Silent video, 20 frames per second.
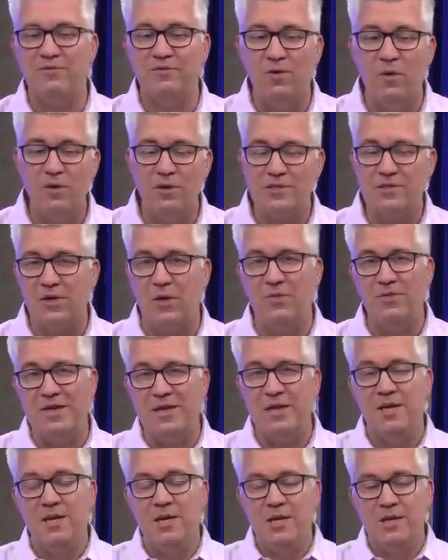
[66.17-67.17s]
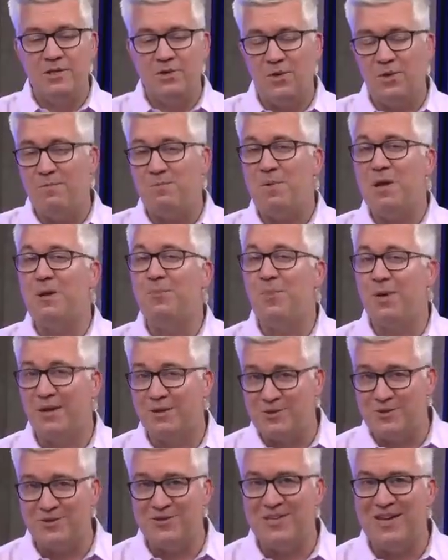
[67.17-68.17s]
focus on the sort of big
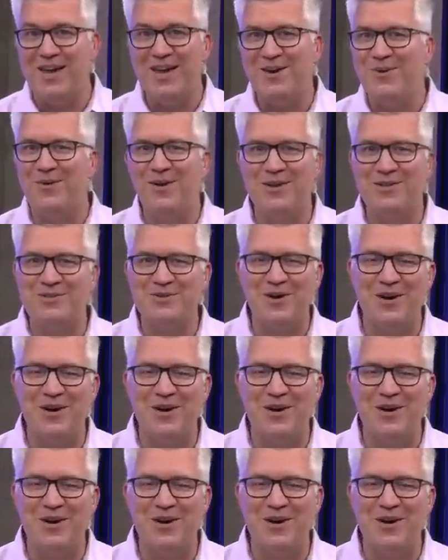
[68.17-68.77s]
picture takeaways,